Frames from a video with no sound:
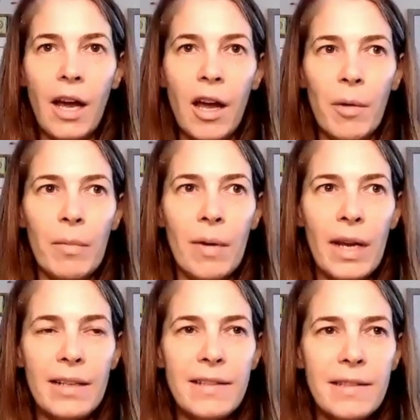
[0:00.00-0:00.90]

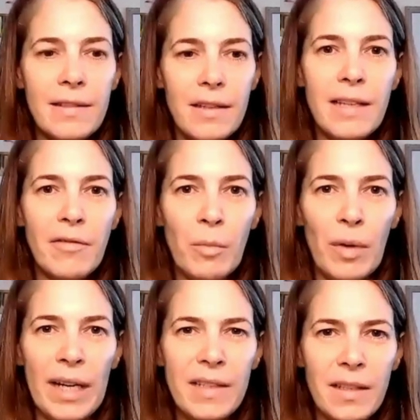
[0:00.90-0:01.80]
It's
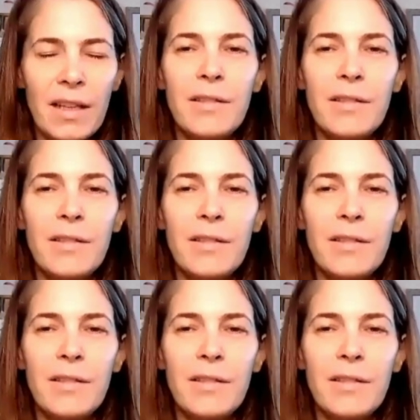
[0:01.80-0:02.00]
7 weeks.